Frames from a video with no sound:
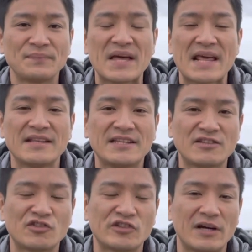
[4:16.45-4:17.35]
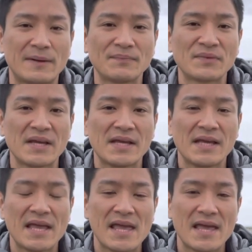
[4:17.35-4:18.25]
Then I ditched German
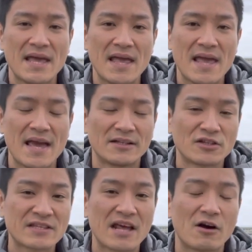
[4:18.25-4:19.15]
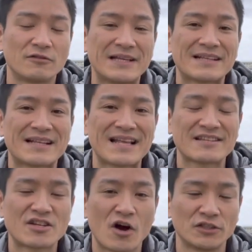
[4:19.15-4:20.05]
and scared off down the
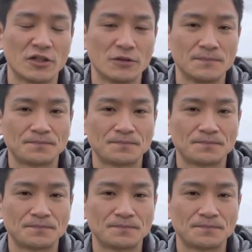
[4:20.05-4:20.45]
classic corridor.